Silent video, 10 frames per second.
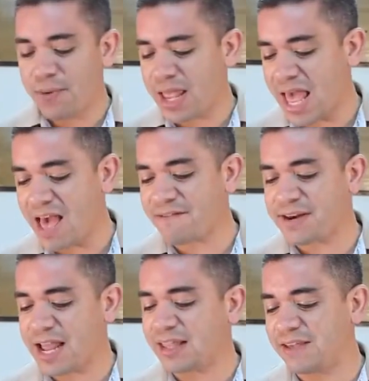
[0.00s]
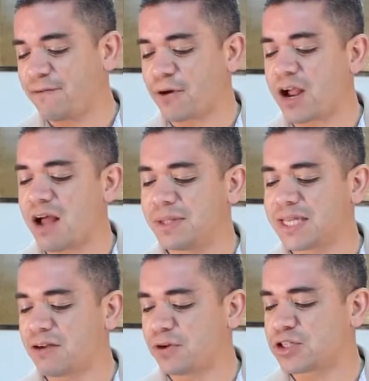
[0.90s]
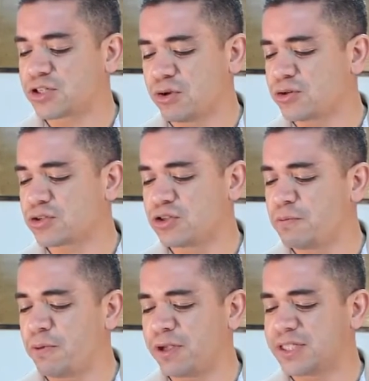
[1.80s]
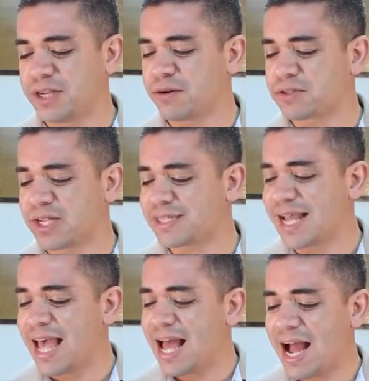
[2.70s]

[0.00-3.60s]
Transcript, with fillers: we have 94 comments out of which Soldier 2.0 says,